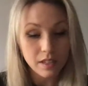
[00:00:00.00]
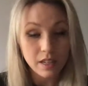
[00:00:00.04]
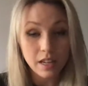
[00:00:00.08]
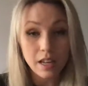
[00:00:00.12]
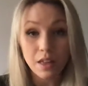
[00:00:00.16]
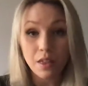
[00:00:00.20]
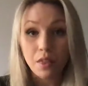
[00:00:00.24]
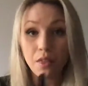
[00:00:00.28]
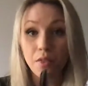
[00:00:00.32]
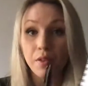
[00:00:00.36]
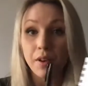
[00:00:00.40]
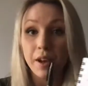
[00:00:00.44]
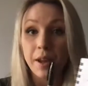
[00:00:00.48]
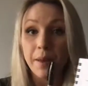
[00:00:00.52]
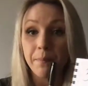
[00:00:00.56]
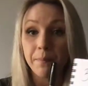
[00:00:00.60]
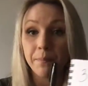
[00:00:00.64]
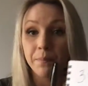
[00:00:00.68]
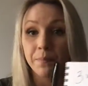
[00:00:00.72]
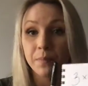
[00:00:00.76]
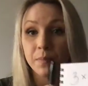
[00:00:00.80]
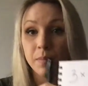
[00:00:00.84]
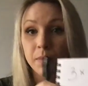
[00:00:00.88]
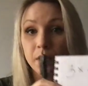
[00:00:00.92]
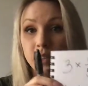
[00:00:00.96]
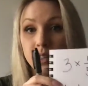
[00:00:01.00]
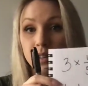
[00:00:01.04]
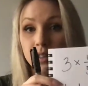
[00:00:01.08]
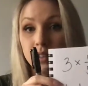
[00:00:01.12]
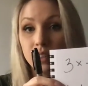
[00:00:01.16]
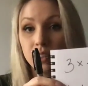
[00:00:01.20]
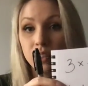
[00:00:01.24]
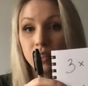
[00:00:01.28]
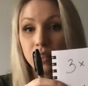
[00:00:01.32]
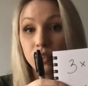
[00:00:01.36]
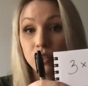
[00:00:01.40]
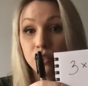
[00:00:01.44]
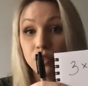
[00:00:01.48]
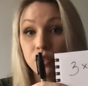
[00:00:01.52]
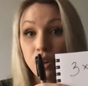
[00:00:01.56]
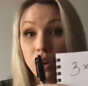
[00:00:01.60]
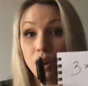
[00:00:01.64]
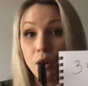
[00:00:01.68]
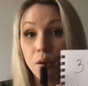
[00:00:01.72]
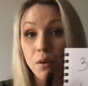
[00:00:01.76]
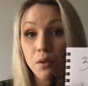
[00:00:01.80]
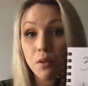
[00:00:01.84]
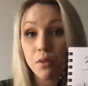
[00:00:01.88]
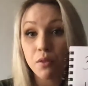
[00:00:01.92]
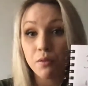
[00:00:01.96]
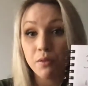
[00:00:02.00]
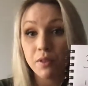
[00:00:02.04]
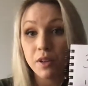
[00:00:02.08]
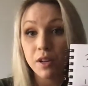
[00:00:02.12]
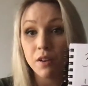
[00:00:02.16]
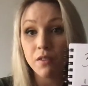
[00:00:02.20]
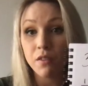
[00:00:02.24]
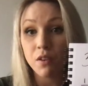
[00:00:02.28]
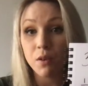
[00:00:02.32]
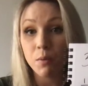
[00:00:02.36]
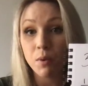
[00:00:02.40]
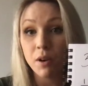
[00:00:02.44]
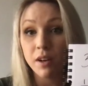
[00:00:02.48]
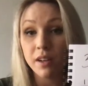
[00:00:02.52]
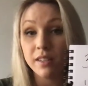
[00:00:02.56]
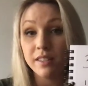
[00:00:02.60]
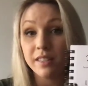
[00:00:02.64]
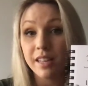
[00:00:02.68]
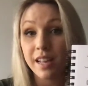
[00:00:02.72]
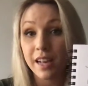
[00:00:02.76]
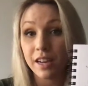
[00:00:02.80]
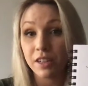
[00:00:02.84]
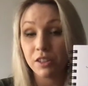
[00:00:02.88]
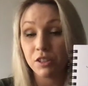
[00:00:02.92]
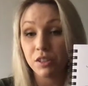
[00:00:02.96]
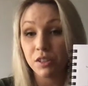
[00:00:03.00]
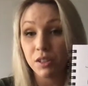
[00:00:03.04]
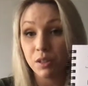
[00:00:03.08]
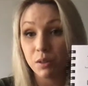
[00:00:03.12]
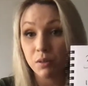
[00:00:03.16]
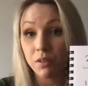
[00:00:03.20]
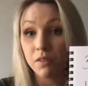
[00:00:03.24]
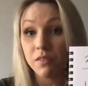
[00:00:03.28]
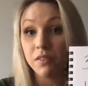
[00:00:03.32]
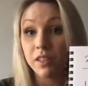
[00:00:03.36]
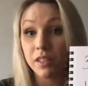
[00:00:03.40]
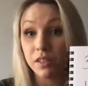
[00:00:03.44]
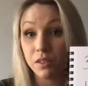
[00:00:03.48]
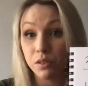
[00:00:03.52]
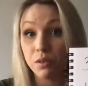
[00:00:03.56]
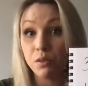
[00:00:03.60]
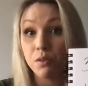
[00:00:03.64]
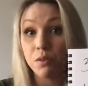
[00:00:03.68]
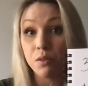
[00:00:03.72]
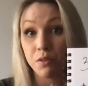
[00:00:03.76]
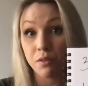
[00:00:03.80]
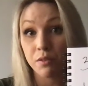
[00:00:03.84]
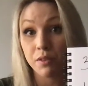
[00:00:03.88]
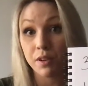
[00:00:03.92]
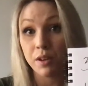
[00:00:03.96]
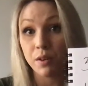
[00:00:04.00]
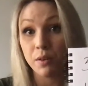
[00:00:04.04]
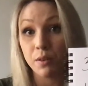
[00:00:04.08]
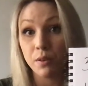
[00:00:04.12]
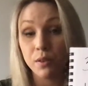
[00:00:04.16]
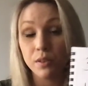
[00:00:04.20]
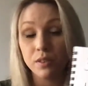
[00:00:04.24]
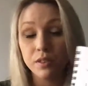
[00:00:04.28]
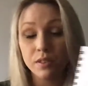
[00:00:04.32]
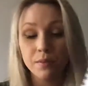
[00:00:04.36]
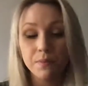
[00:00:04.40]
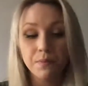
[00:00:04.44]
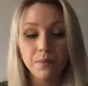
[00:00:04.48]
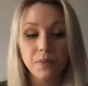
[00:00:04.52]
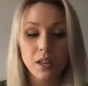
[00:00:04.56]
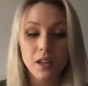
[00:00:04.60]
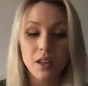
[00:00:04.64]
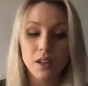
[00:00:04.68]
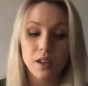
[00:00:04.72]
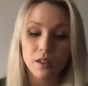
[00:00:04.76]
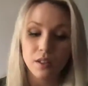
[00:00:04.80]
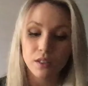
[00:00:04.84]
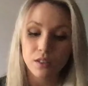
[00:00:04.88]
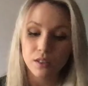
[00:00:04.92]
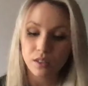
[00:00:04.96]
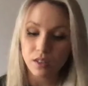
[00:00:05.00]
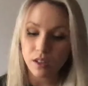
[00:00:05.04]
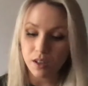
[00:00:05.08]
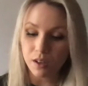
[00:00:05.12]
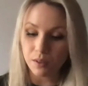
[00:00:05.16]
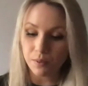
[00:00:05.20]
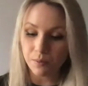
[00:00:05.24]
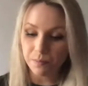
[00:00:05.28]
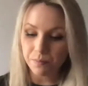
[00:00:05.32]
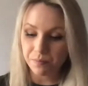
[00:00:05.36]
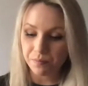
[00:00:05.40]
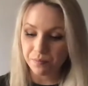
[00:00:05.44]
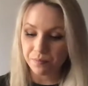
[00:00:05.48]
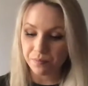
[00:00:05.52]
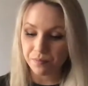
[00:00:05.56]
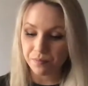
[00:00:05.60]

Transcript: and 3. So 3 over 1 is actually equivalent to 3 wholes. So